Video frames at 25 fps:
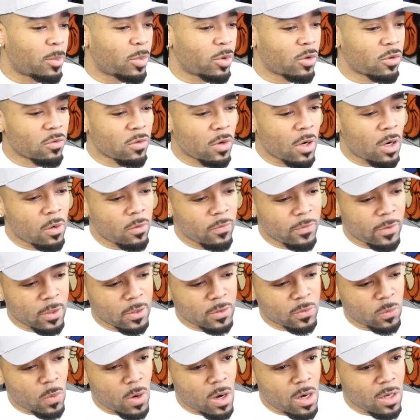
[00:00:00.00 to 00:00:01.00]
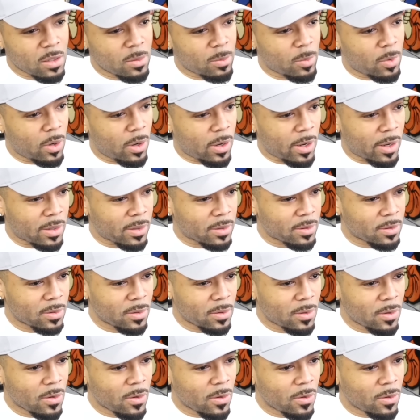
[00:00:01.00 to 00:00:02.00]
Naburo versus Waterboy.
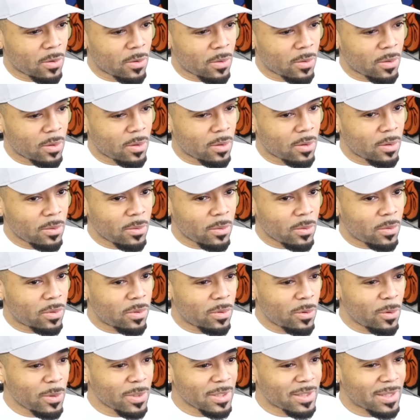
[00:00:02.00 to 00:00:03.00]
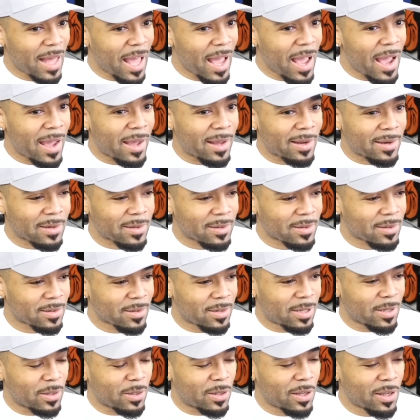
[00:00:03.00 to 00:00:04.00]
Who is that?
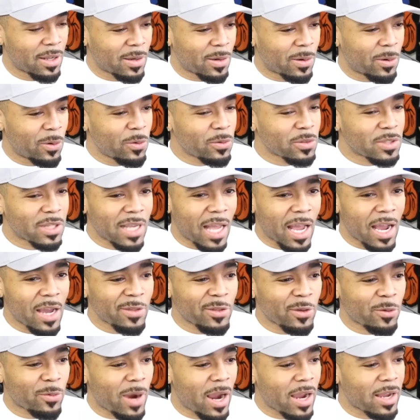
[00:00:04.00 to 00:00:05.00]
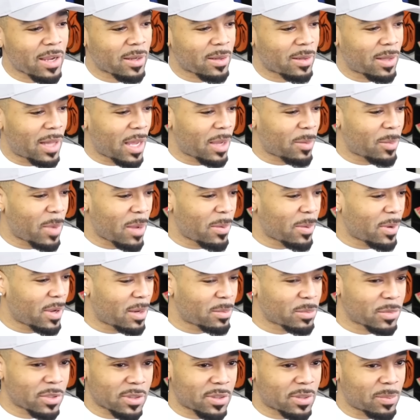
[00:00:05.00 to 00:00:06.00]
Who's the guy on the right? Like, maybe
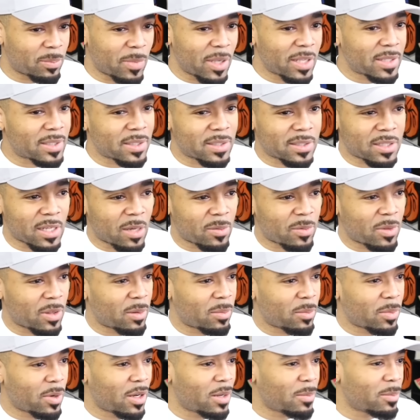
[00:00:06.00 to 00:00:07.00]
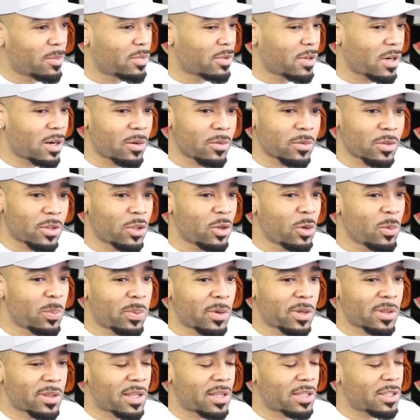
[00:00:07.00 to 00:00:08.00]
I'm just missing something. Bro, you
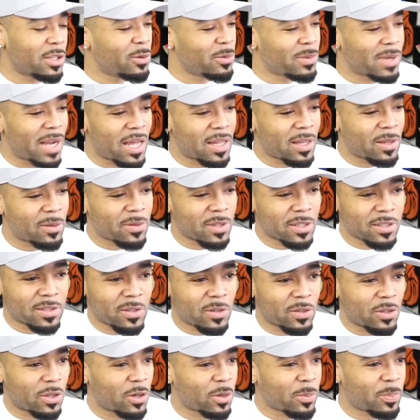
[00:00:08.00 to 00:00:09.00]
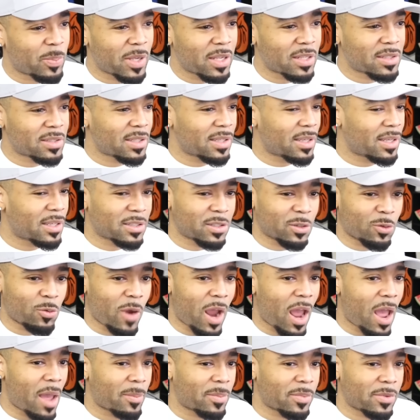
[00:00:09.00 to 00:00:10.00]
download this to your PC, it's a
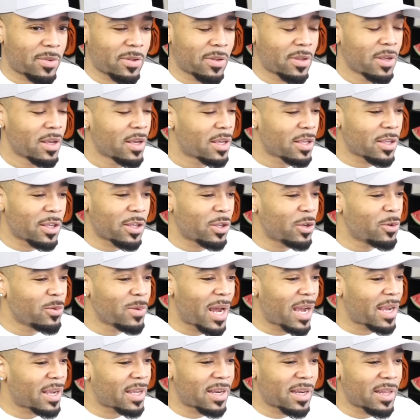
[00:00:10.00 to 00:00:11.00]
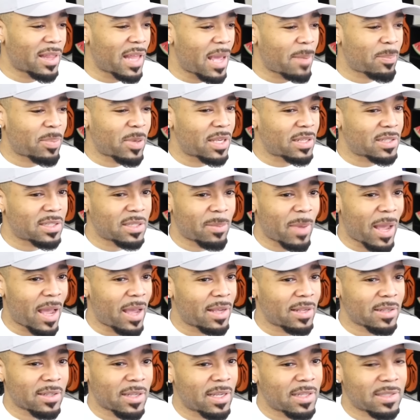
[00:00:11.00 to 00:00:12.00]
wrap. You not getting that PC
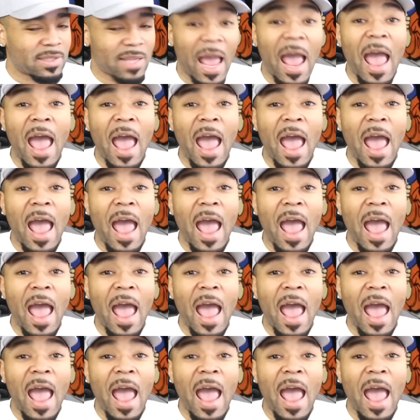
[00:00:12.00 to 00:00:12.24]
back, it's